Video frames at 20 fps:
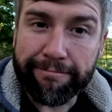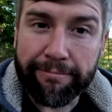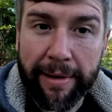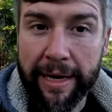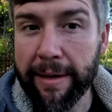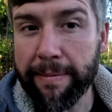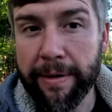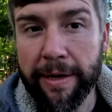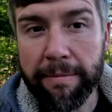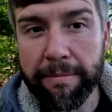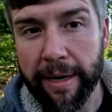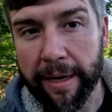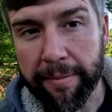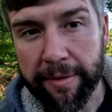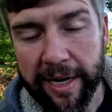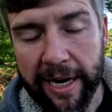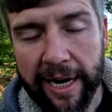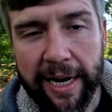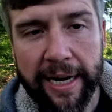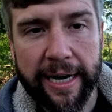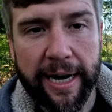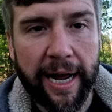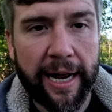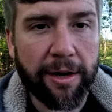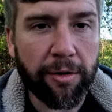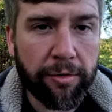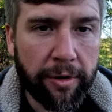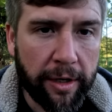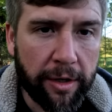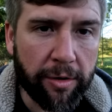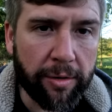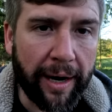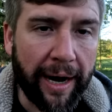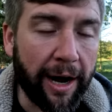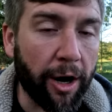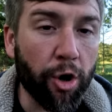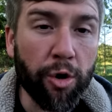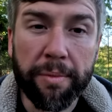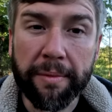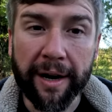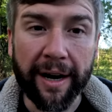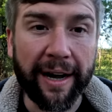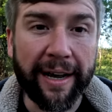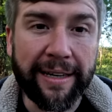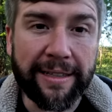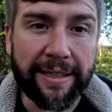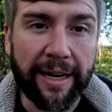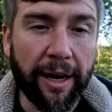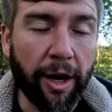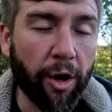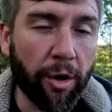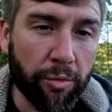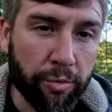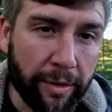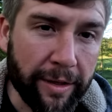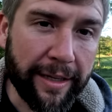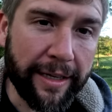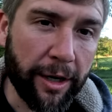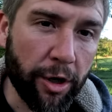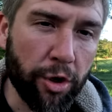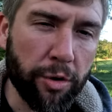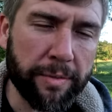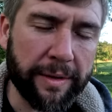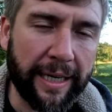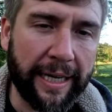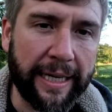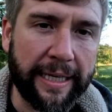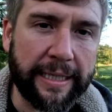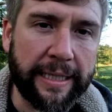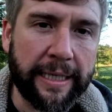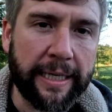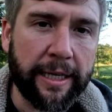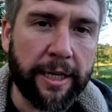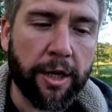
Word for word: Maybe, maybe not. I don't know. I hope not. I really hope not.